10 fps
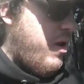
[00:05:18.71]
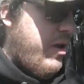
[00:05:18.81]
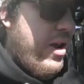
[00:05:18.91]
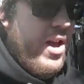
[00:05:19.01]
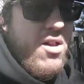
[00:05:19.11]

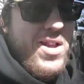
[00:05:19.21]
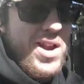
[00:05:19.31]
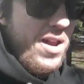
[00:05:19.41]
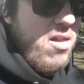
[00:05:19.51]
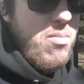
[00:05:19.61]
nail
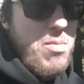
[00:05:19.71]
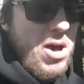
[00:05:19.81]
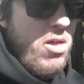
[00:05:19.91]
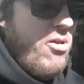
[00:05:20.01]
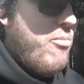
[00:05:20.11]
and it's
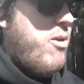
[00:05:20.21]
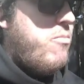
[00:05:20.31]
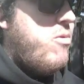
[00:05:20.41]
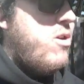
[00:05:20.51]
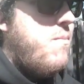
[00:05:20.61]
bothering me,
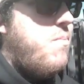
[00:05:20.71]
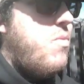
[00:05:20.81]
but,